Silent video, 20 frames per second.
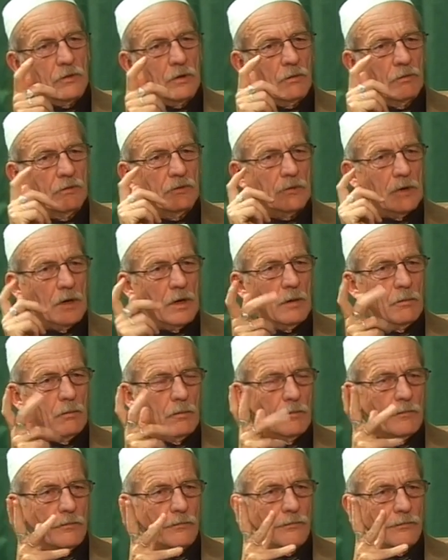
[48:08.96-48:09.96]
of Islam
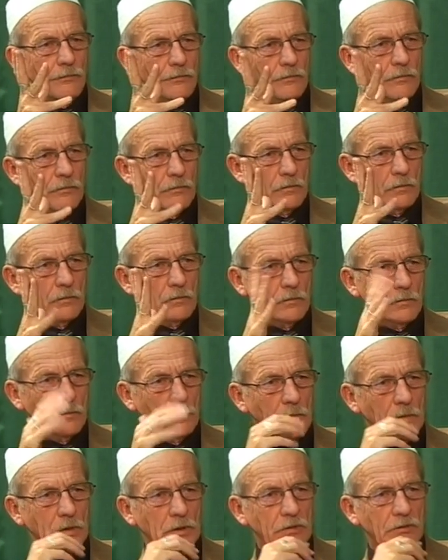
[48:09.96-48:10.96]

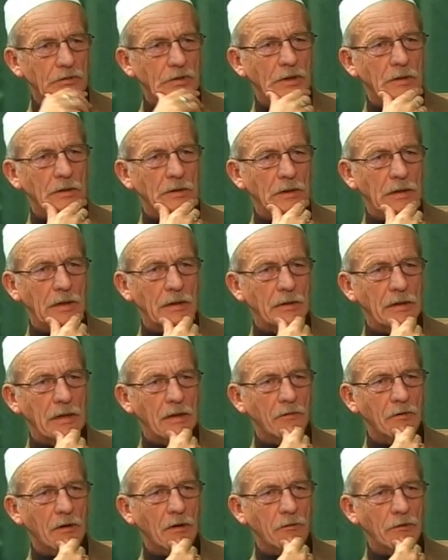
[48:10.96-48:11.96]
in
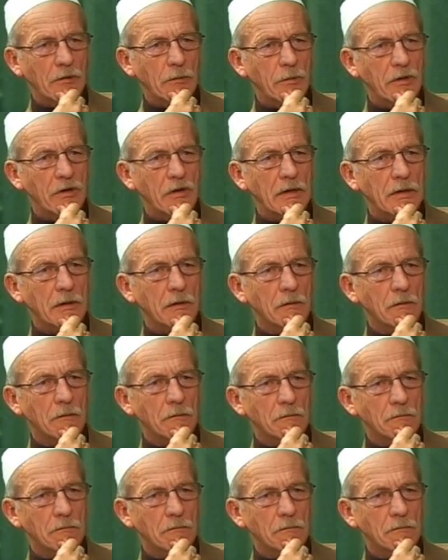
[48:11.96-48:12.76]
Scandinavia will be written,